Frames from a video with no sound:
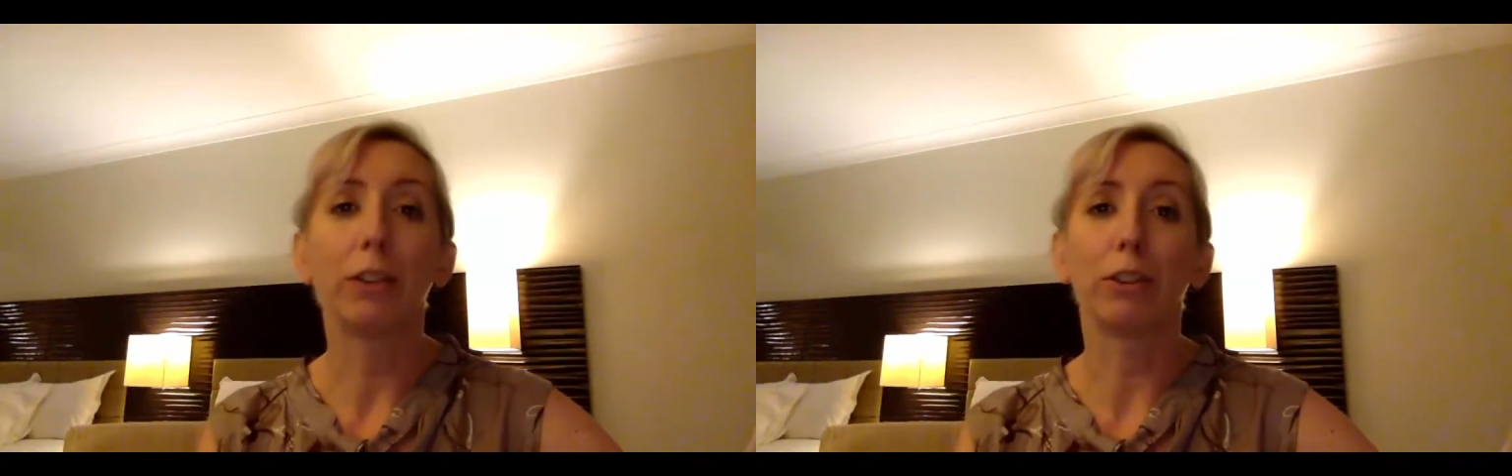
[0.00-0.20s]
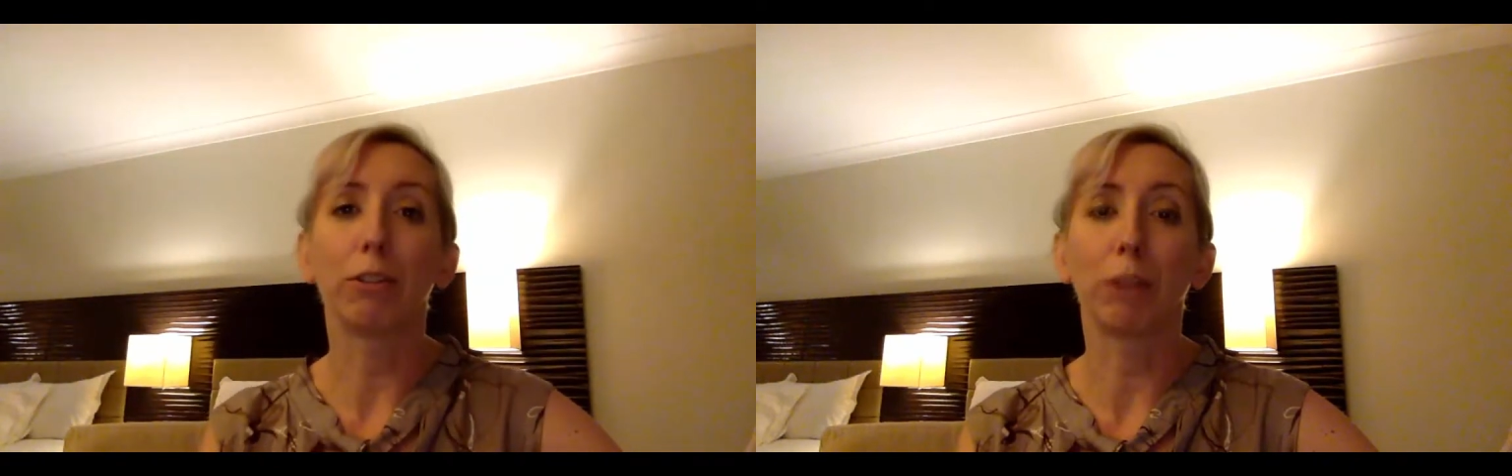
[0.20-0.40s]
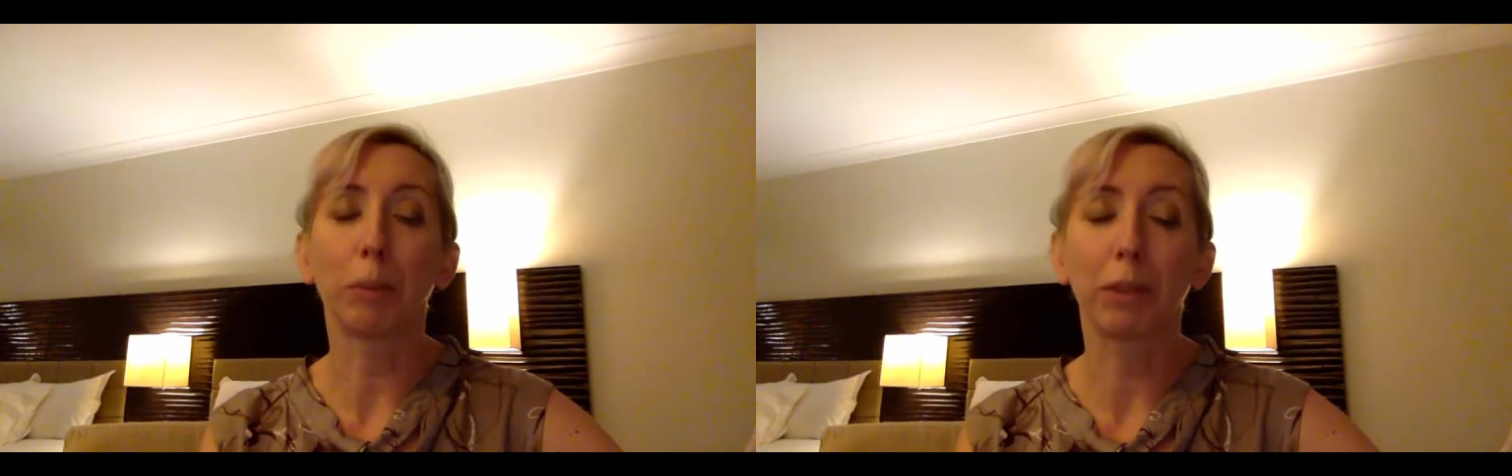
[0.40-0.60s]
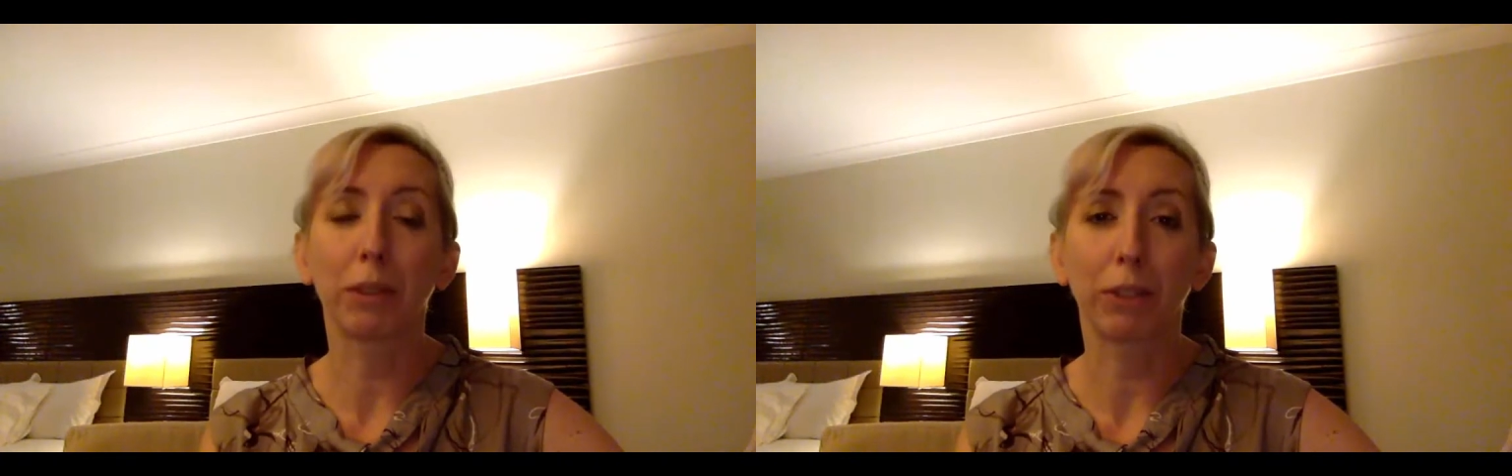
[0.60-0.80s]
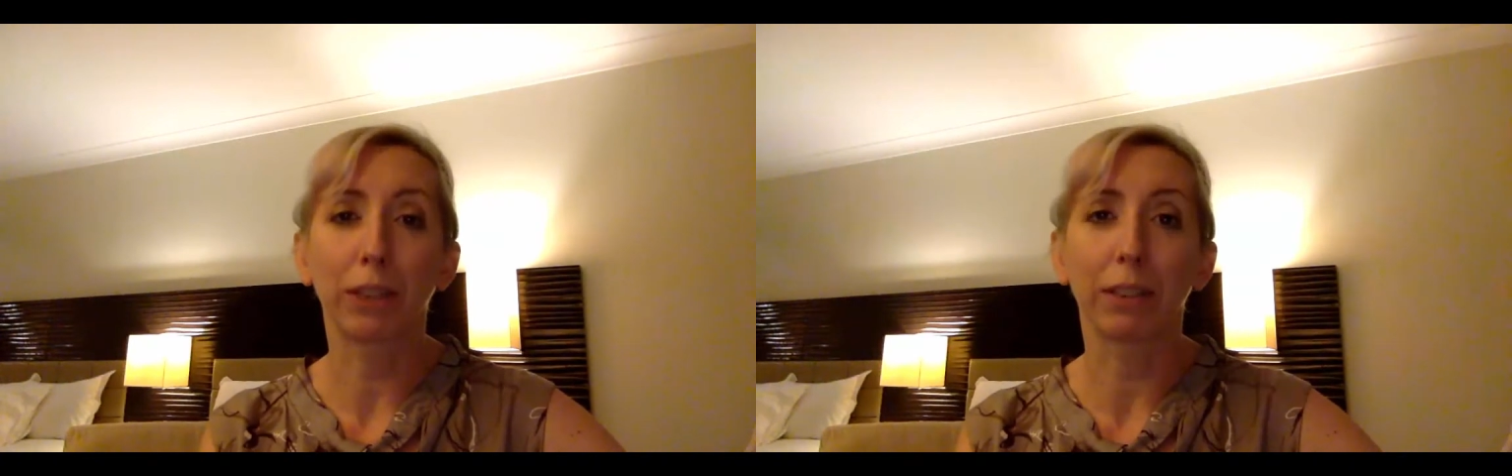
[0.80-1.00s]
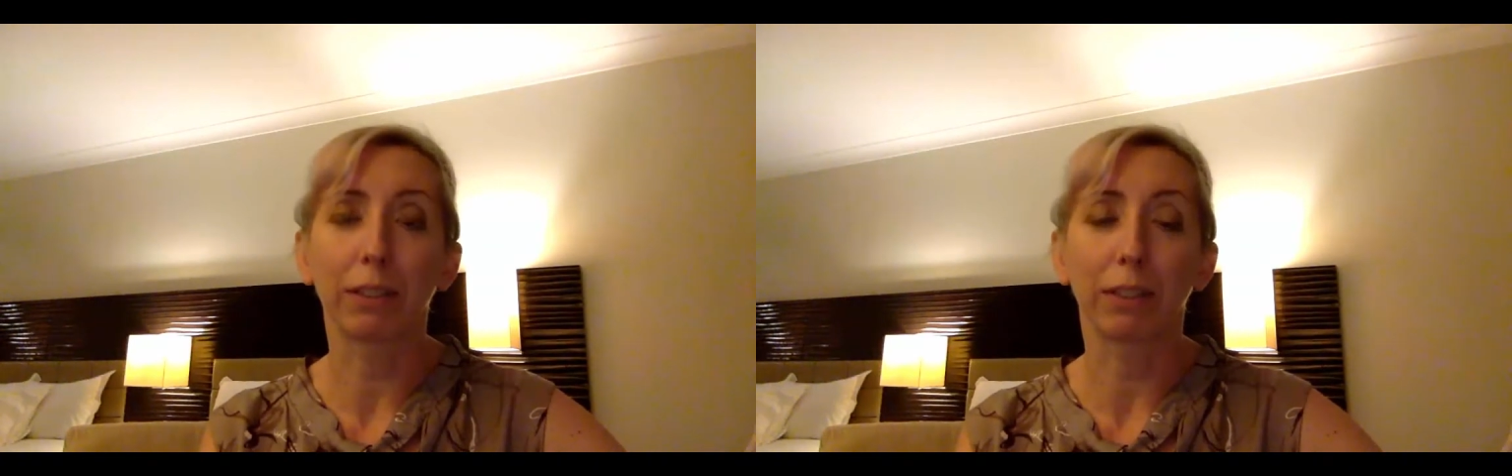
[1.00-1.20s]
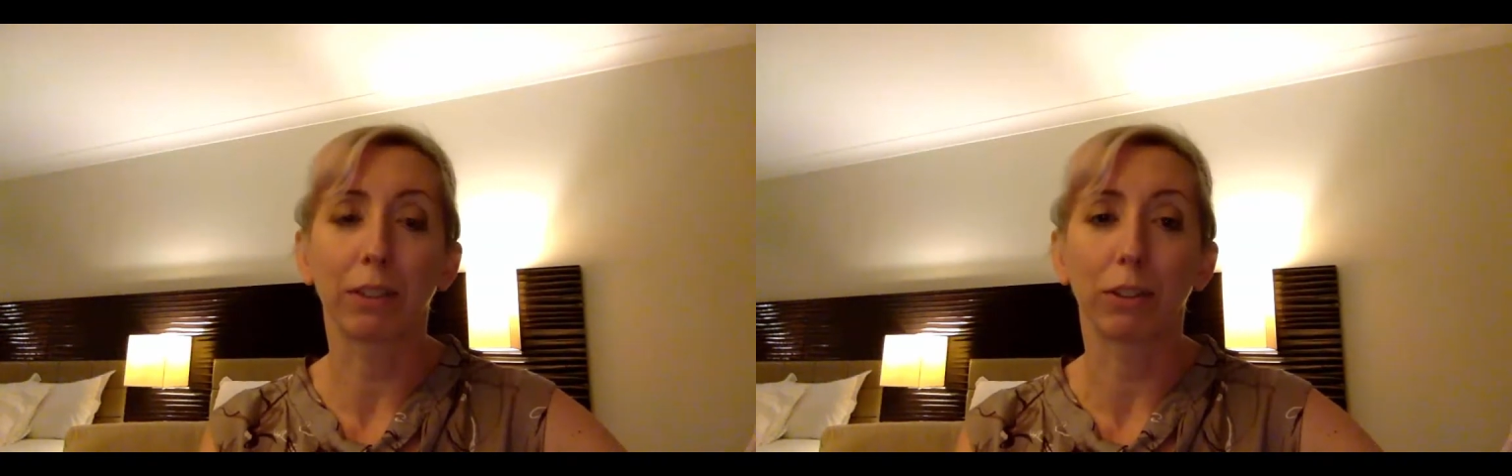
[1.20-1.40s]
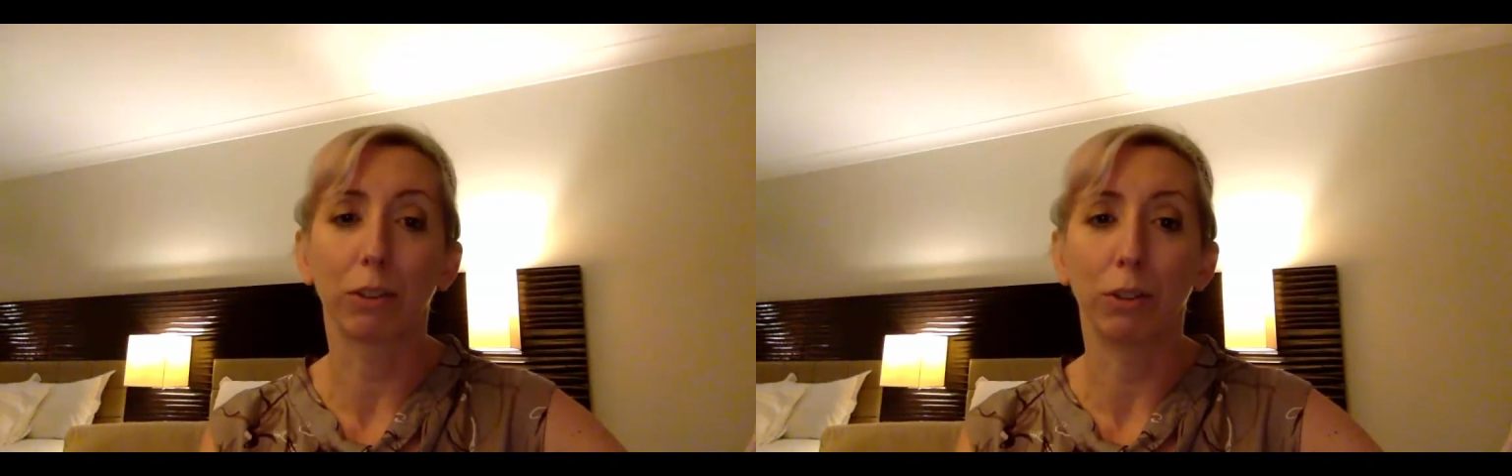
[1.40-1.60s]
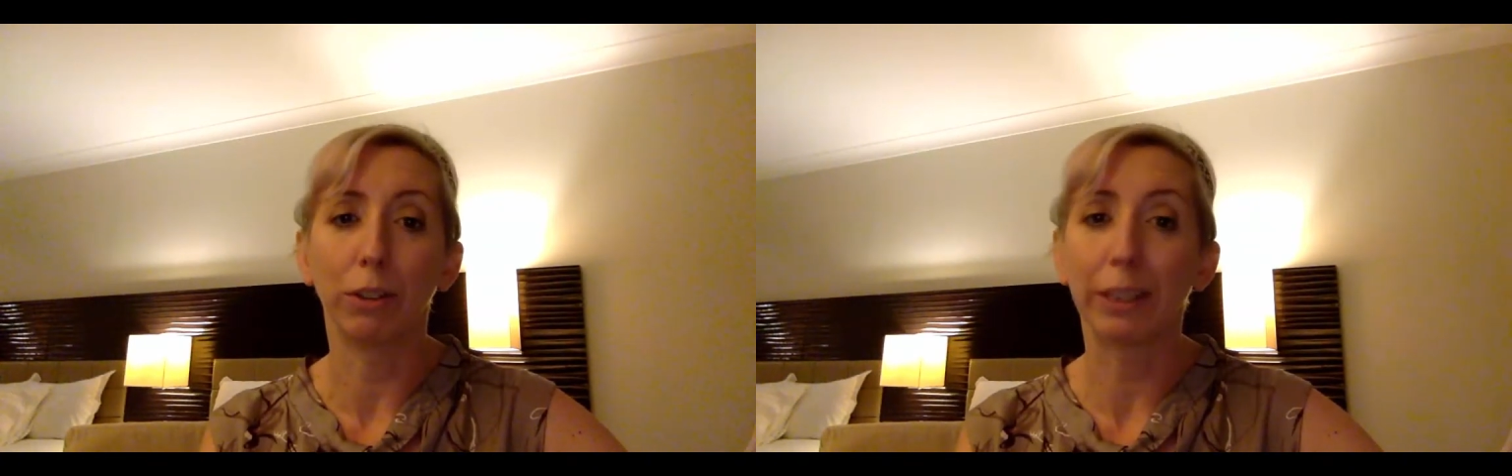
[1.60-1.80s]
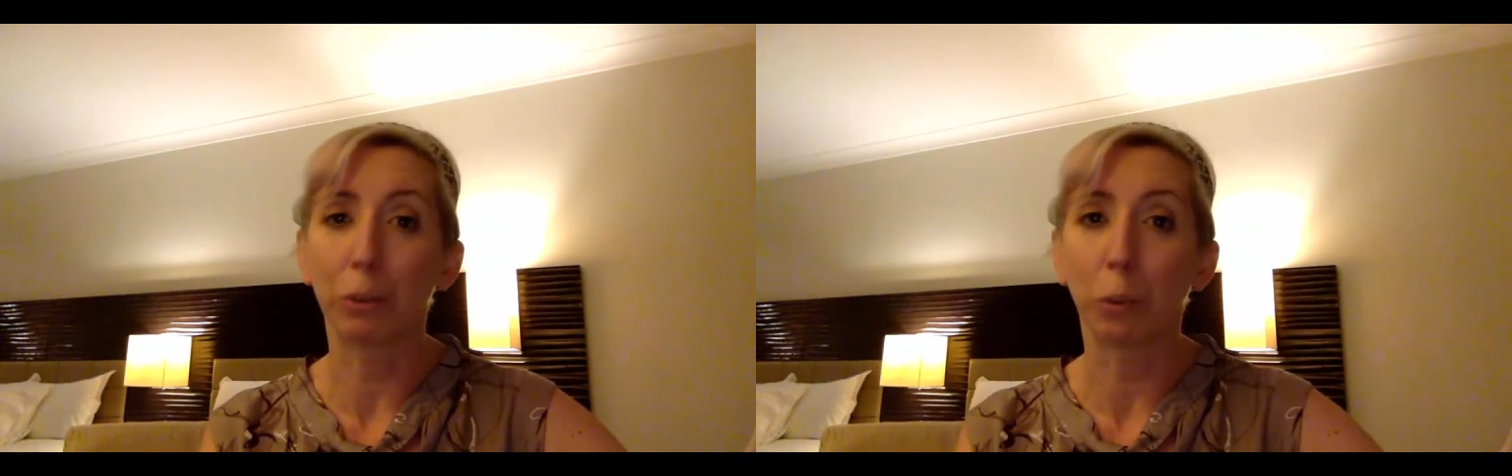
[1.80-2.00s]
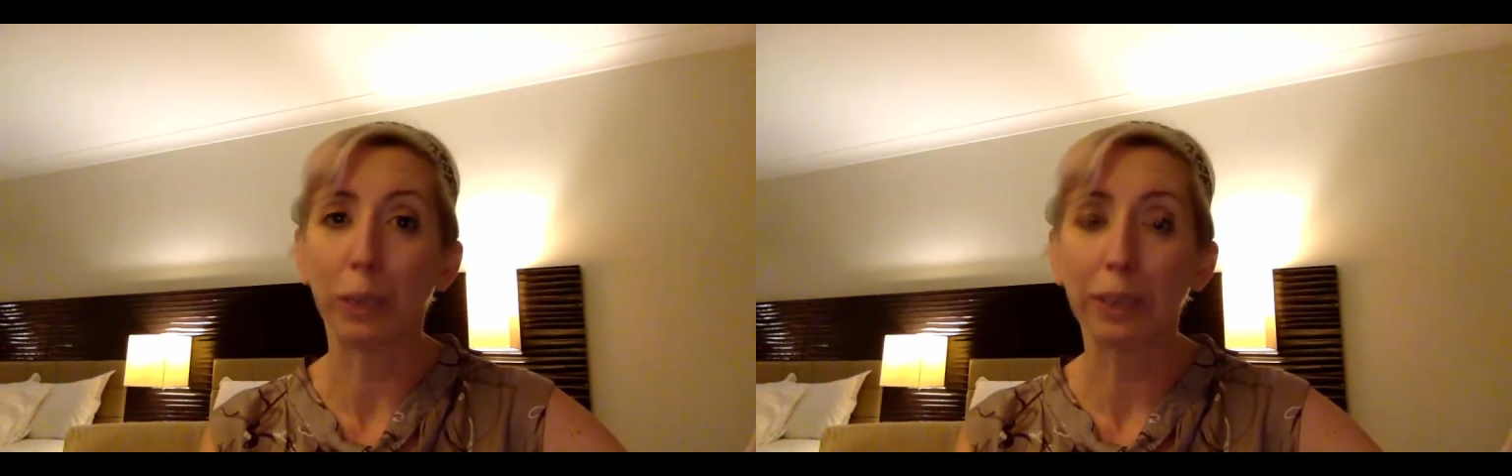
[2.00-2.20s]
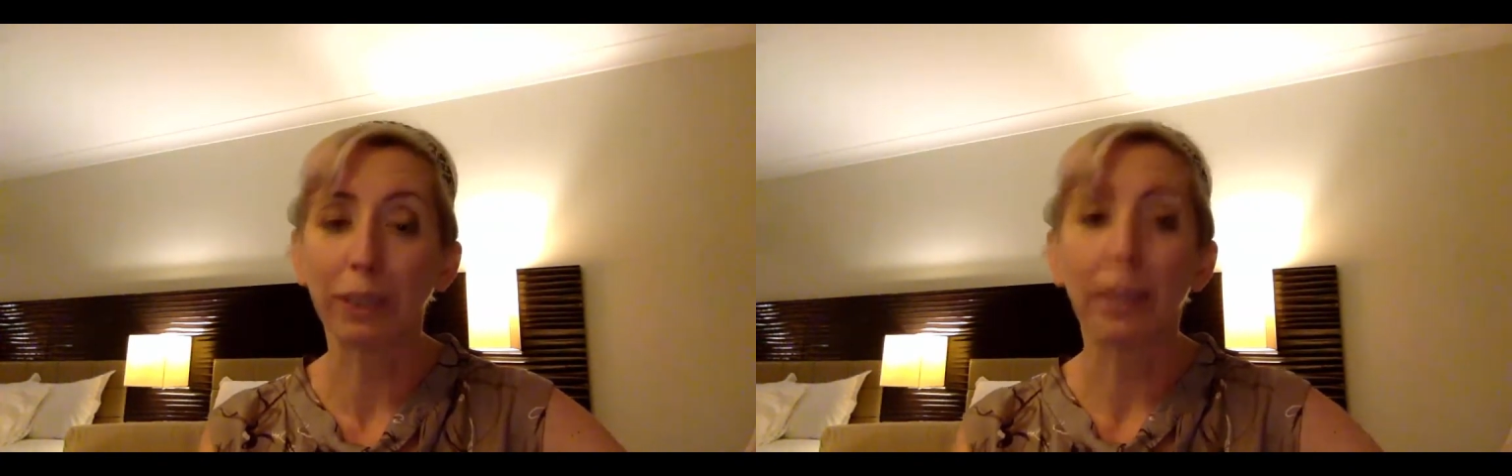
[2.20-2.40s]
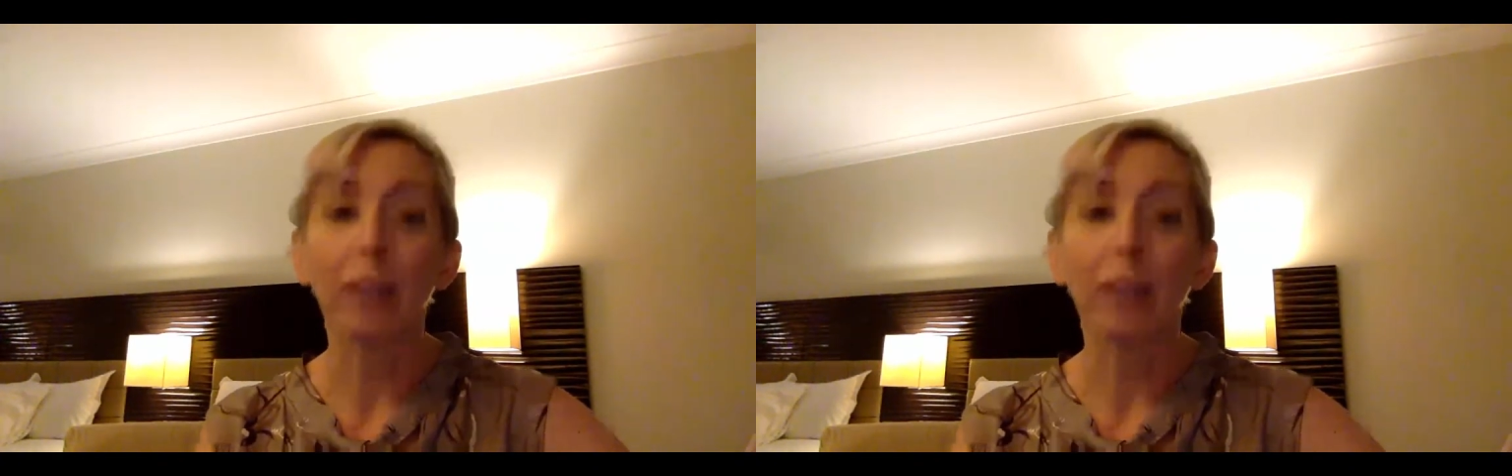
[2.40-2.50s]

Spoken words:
You can grab yourself a Kickstarter call next week.